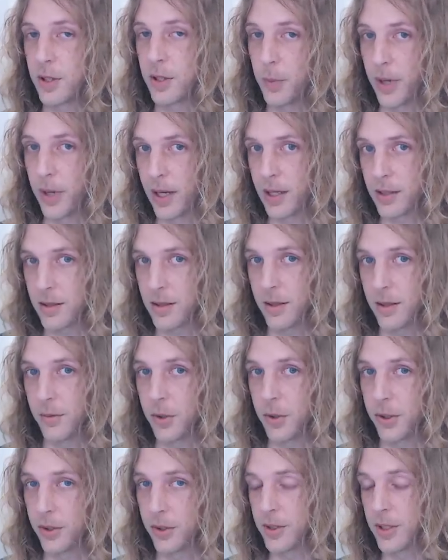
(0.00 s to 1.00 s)
the best if
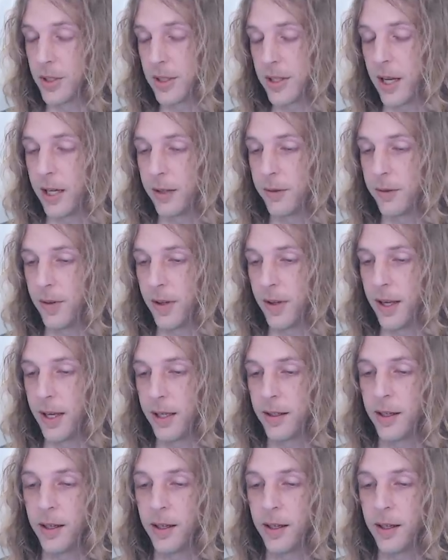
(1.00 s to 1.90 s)
you're used to skating flat.